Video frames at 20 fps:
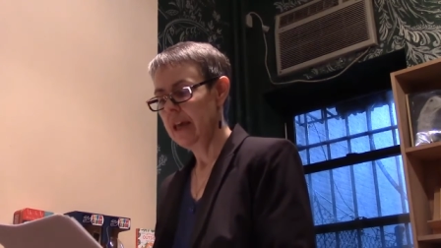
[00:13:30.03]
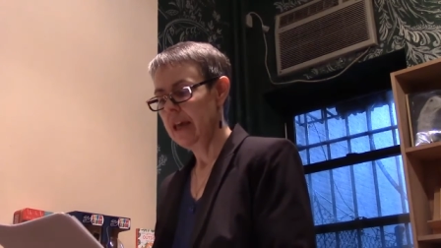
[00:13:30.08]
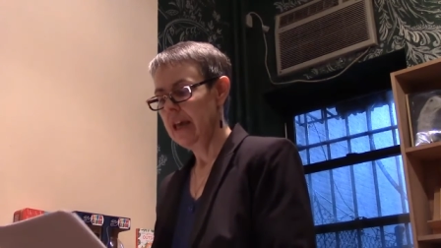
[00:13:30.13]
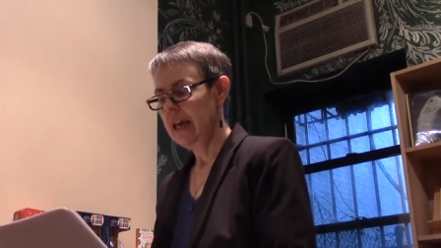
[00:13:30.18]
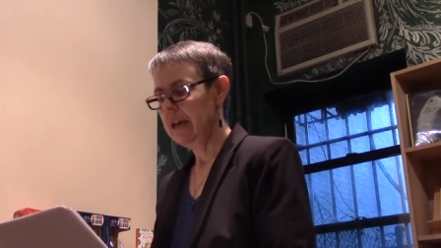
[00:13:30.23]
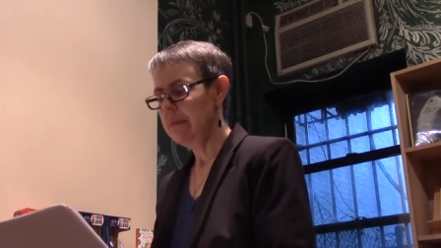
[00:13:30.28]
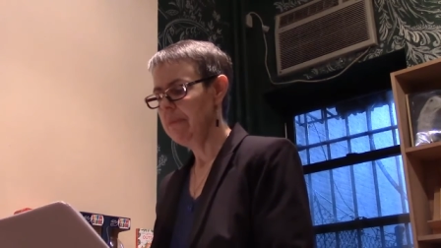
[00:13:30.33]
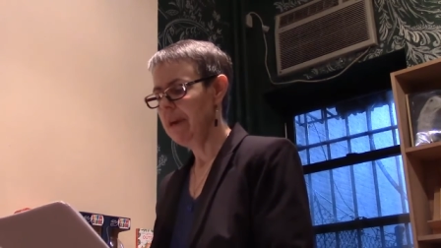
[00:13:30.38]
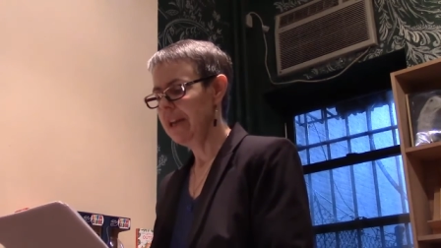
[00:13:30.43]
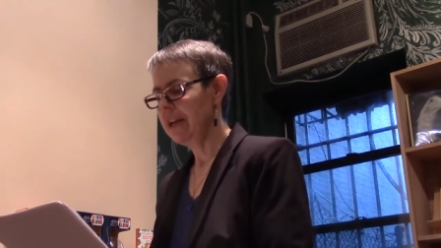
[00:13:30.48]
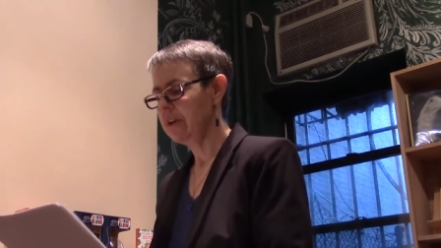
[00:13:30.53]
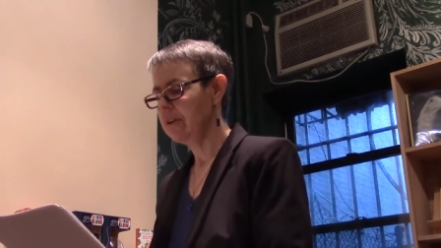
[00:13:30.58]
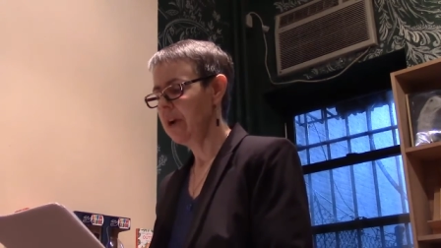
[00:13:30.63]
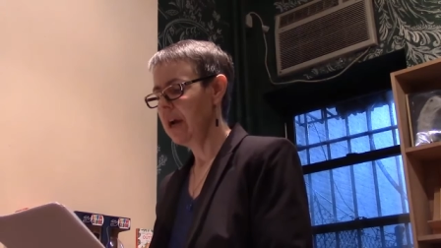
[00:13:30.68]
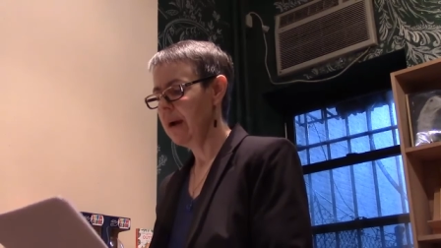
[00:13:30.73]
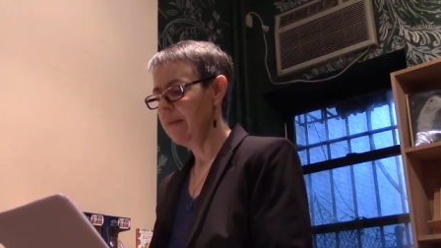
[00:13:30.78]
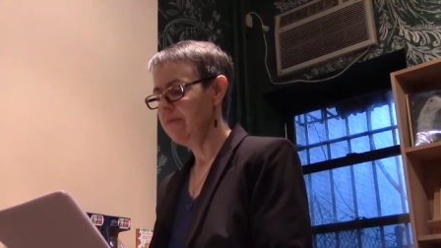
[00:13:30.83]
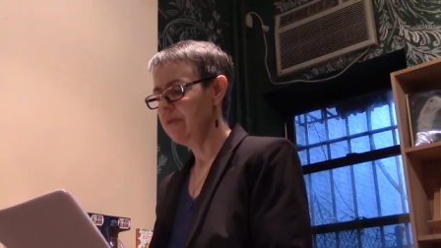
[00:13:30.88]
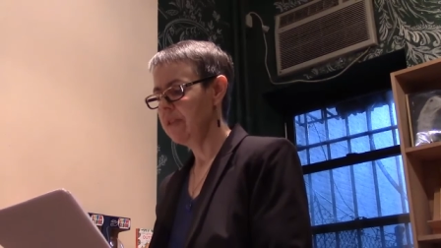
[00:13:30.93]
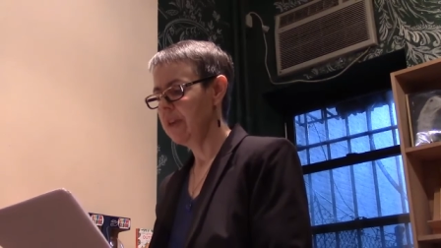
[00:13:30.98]
He made a
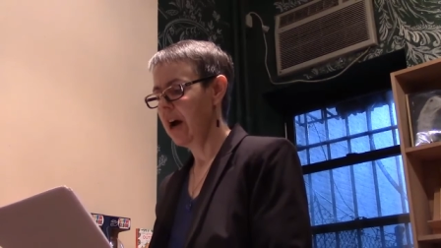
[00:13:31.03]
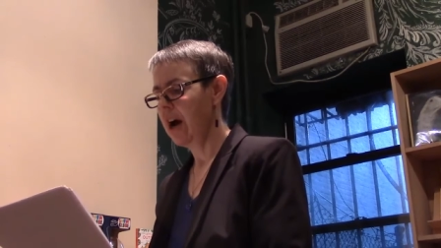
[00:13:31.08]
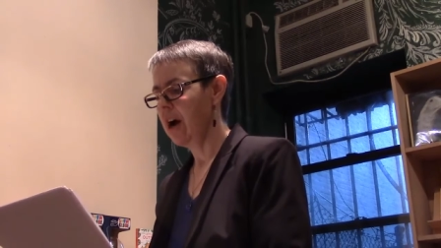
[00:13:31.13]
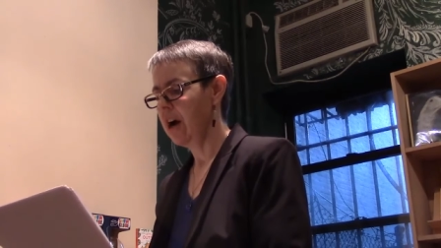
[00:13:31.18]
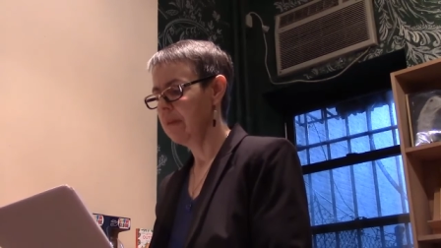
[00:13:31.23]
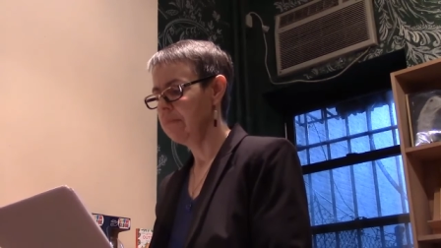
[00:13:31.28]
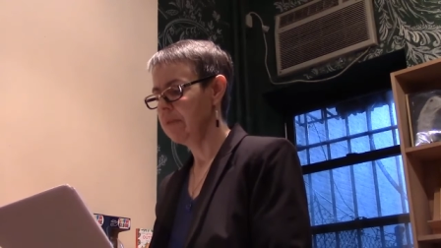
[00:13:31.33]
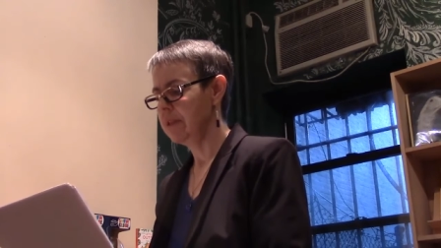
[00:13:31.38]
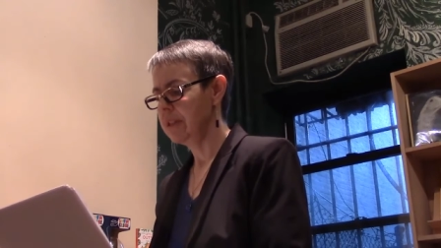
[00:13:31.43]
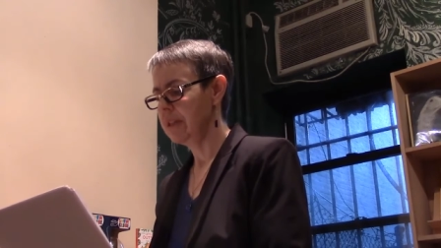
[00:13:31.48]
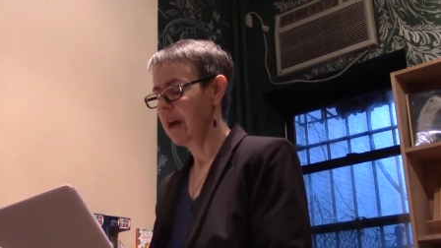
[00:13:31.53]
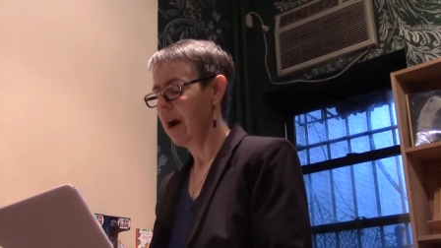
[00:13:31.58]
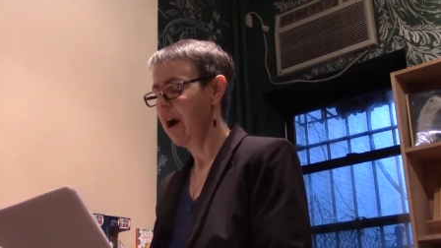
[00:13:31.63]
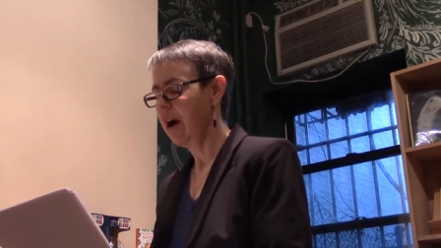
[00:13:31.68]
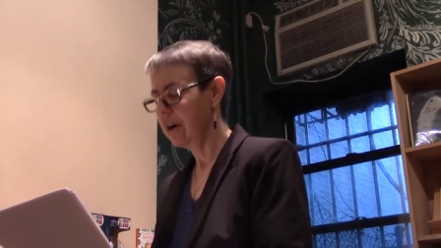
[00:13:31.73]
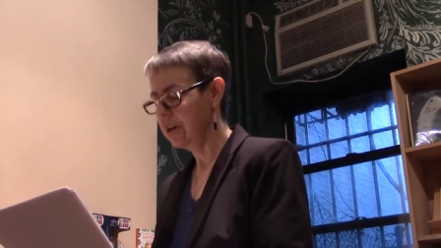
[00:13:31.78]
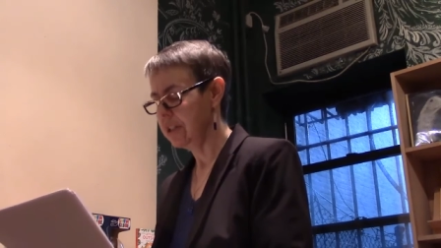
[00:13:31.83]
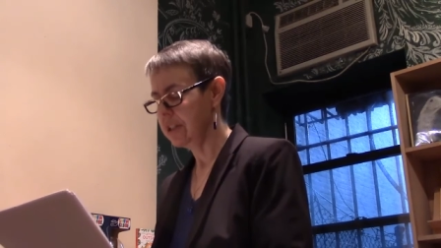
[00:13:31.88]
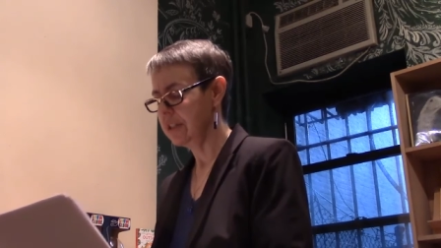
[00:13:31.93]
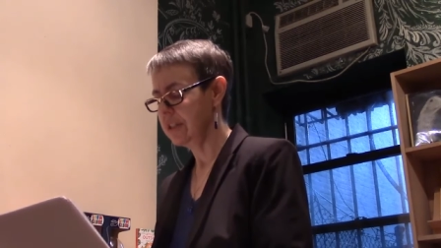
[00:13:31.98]
grab for the
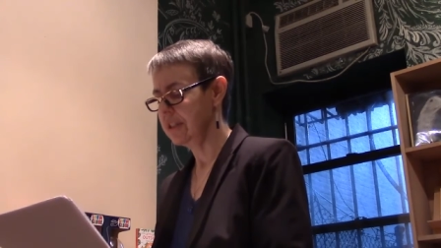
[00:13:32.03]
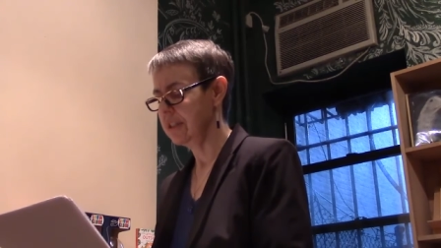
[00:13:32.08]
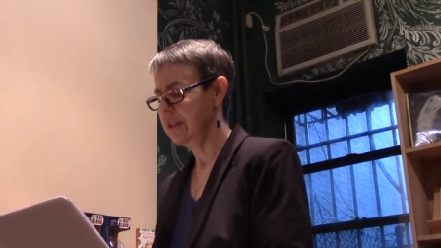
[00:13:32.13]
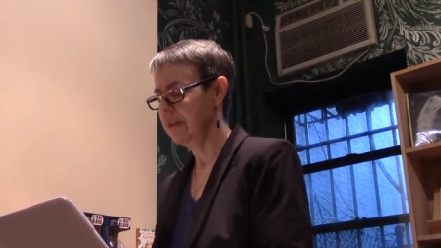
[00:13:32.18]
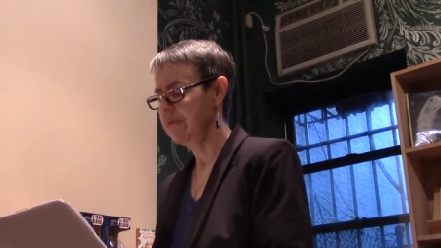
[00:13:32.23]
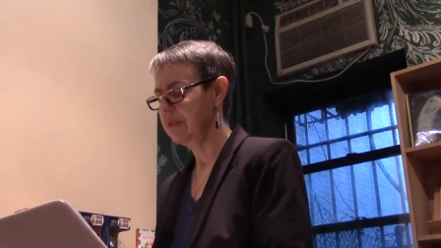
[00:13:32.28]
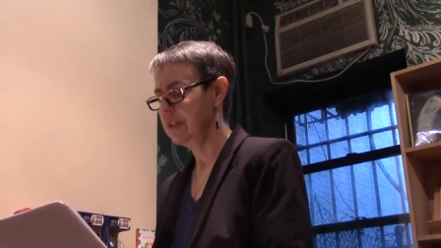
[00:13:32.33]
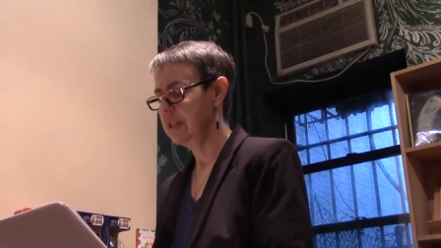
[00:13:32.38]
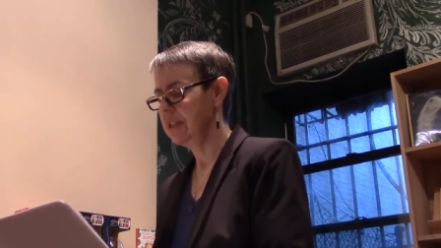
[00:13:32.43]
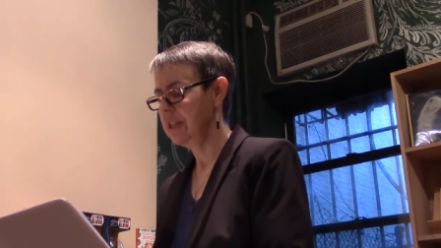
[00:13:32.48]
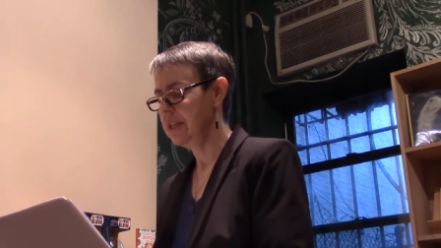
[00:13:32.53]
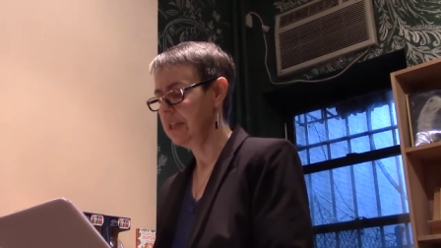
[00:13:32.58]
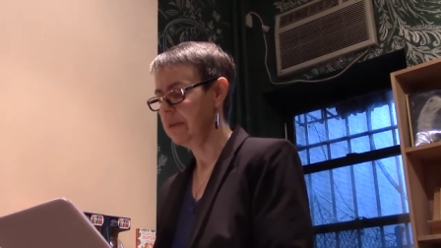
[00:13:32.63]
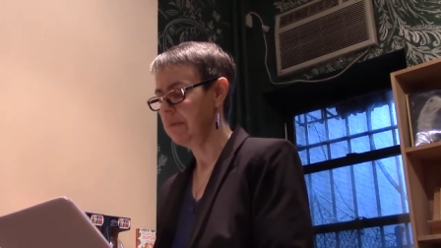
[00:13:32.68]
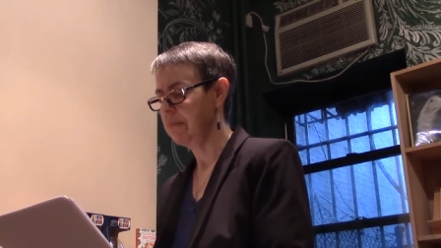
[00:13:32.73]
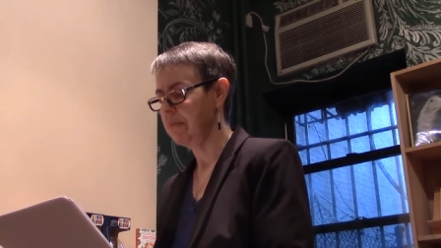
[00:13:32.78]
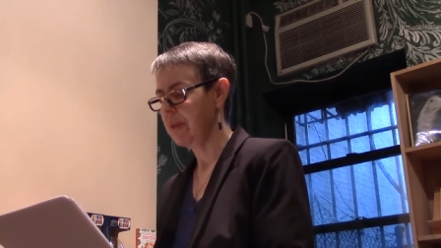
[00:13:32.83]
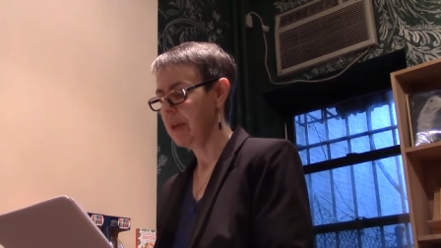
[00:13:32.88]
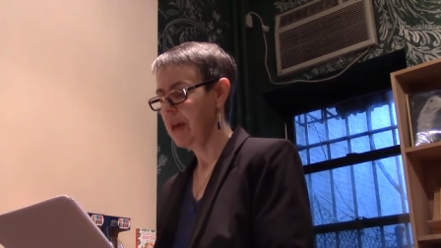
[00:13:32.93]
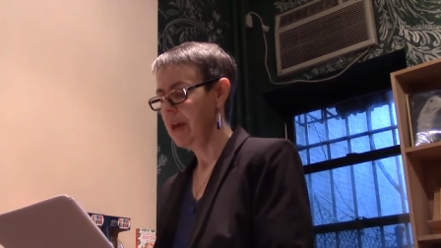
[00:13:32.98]
harnesses of the team,